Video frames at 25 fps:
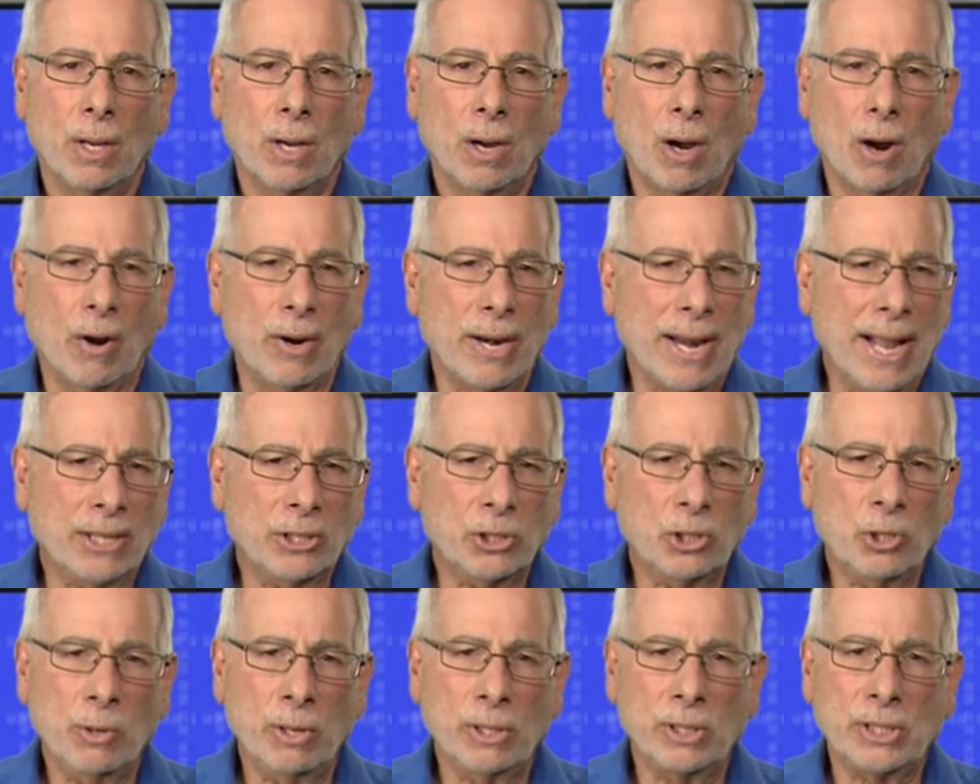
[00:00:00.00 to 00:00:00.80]
Our
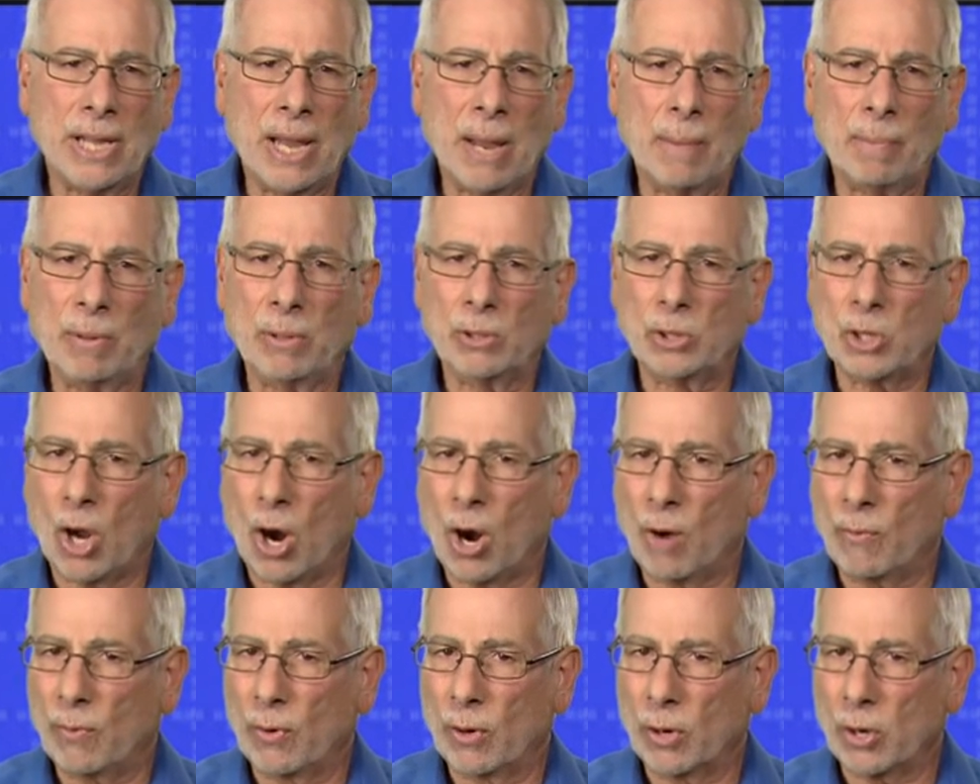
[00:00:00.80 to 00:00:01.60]
next two examples
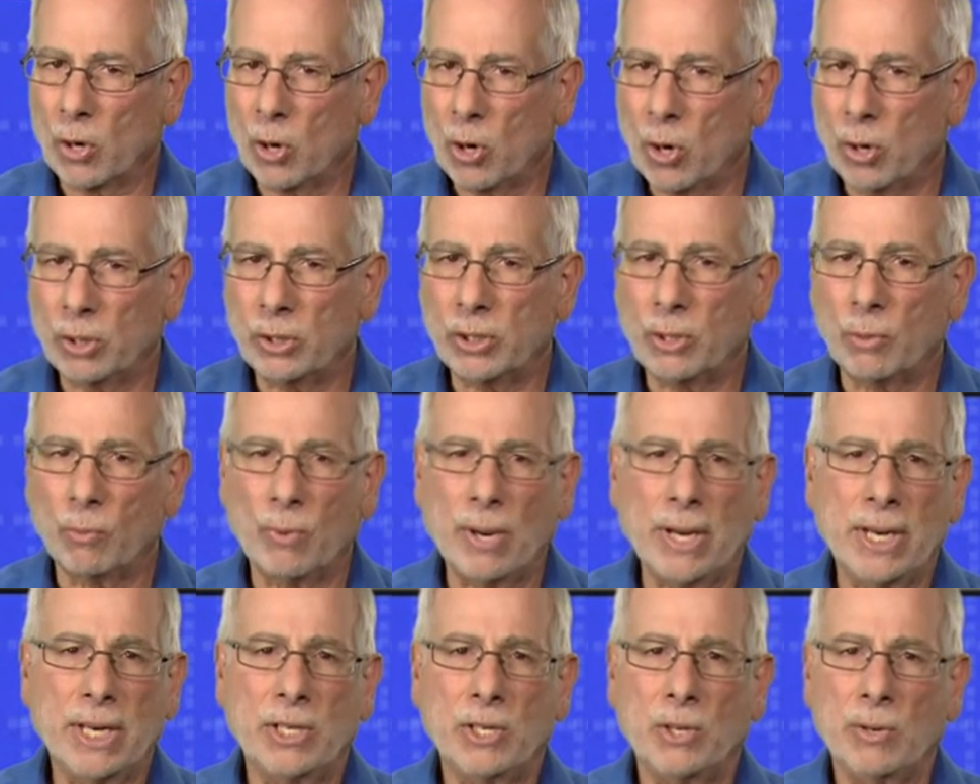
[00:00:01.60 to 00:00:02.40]
are for cooked,
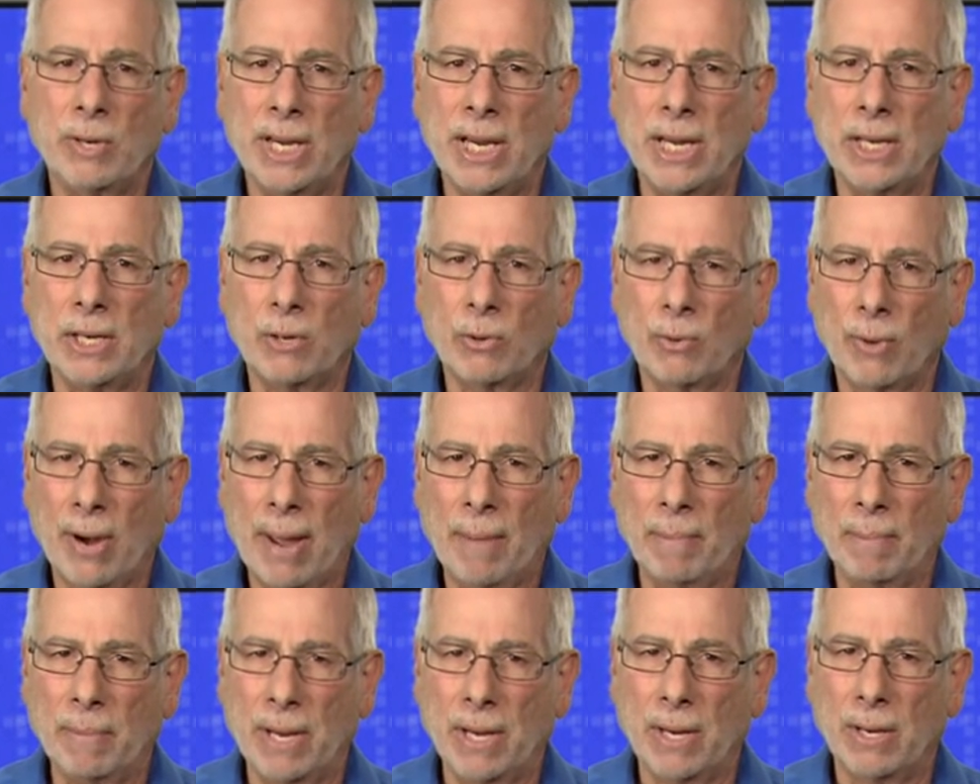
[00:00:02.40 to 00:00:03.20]
ready-to-eat
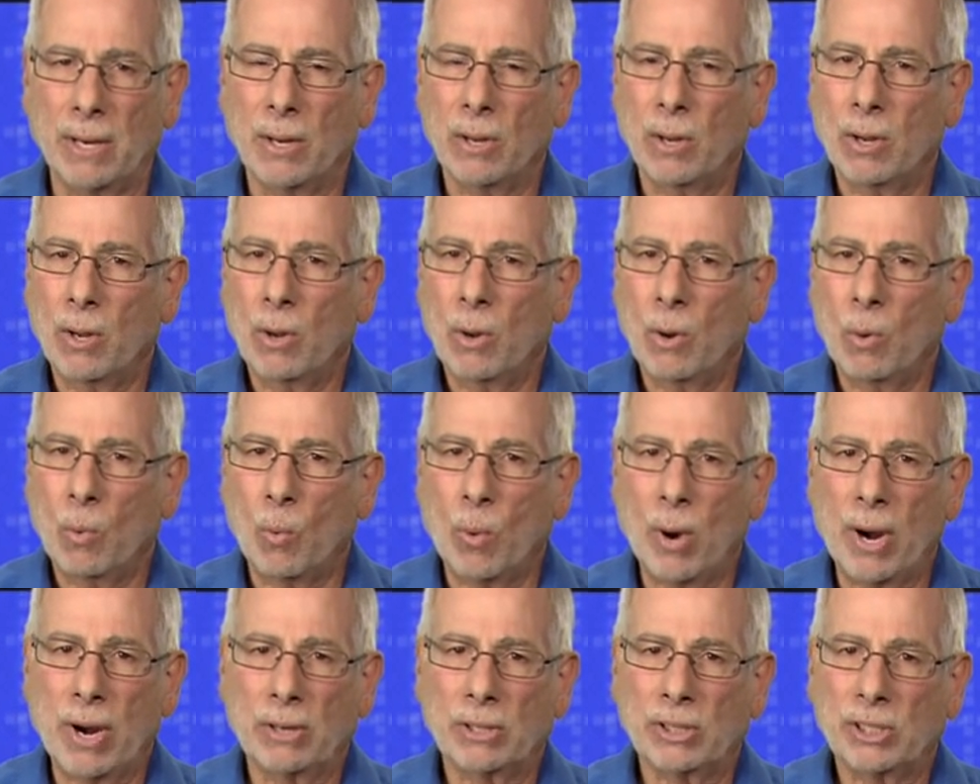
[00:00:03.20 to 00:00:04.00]
crab meat,
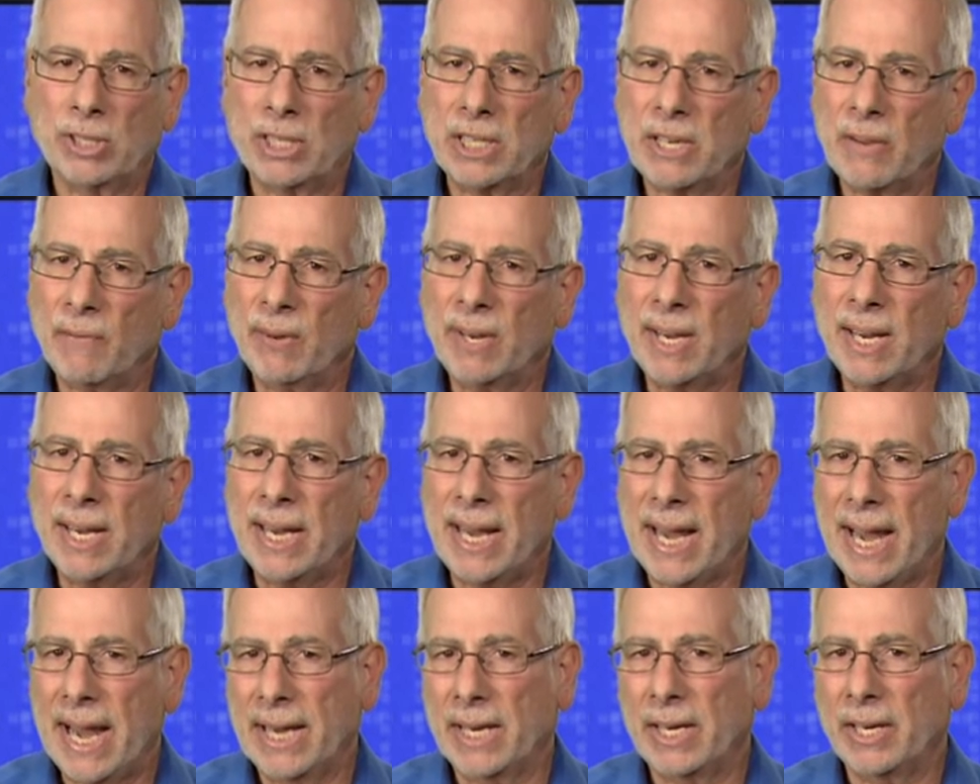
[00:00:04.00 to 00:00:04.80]
where significant
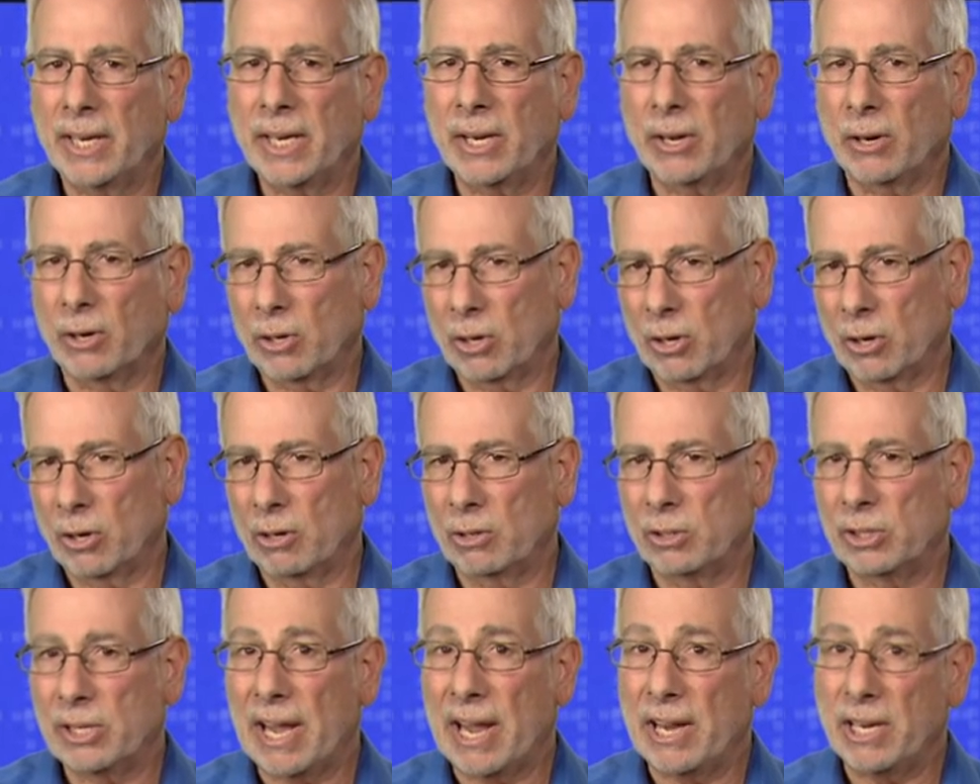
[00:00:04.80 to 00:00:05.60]
handling
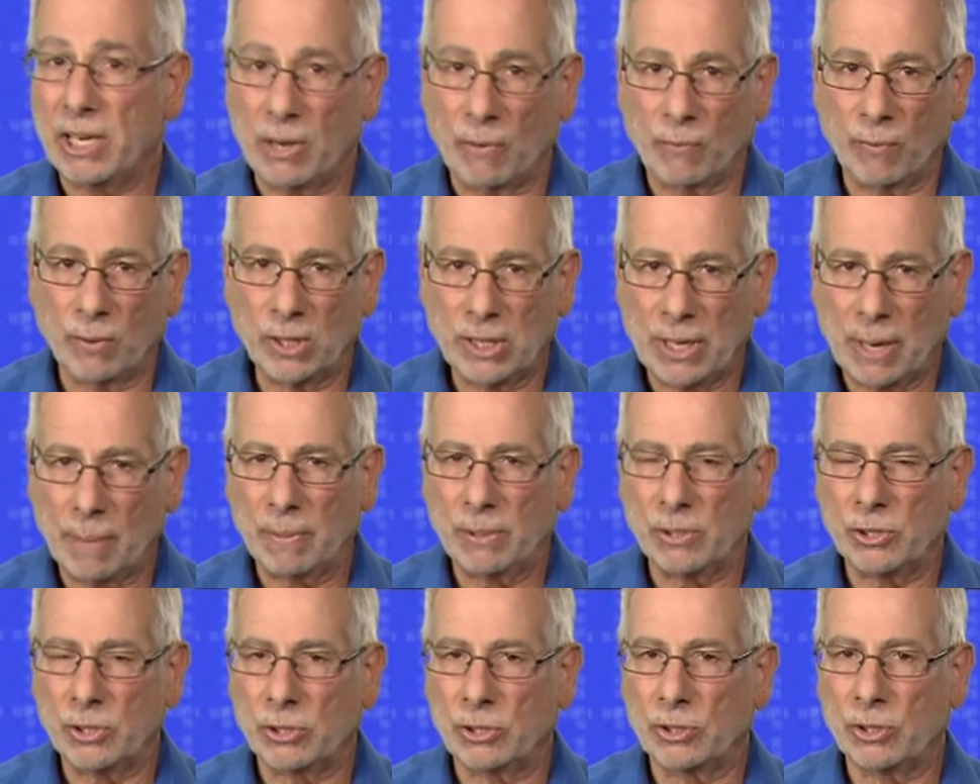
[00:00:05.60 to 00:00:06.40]
occurs at different
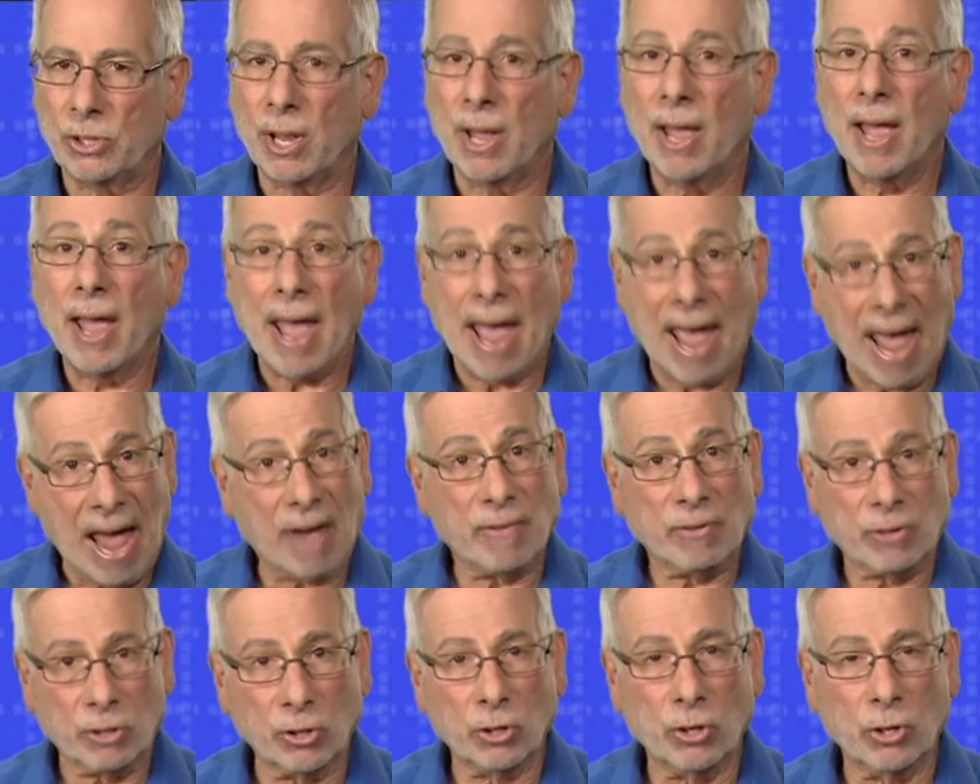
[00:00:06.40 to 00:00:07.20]
temperatures
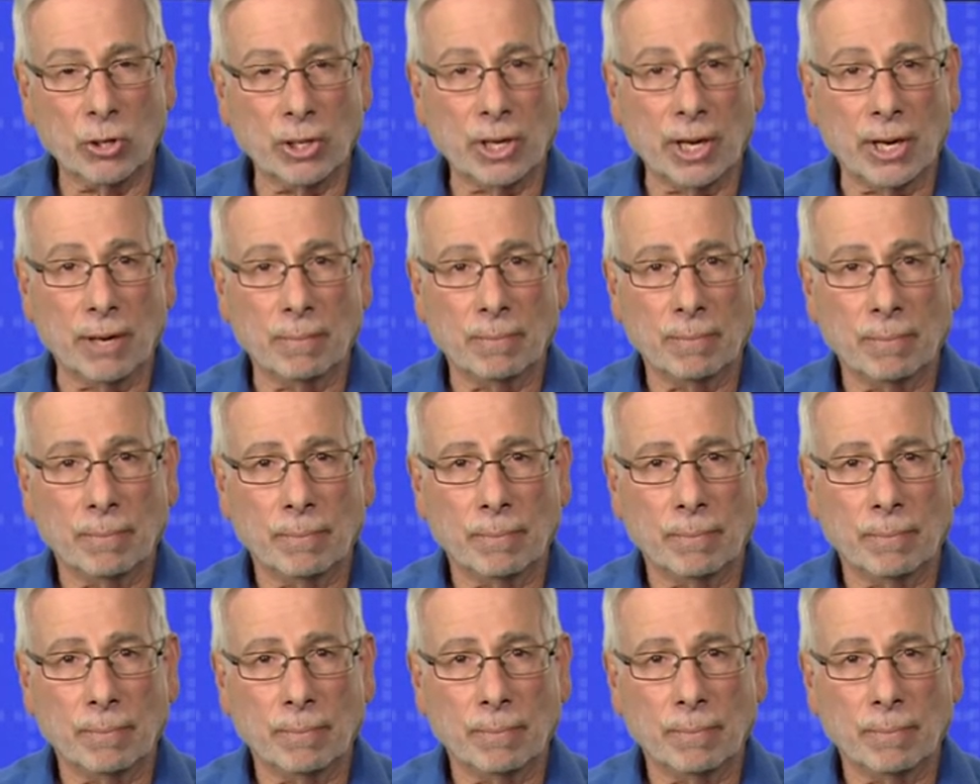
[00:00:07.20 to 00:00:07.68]
after cooking.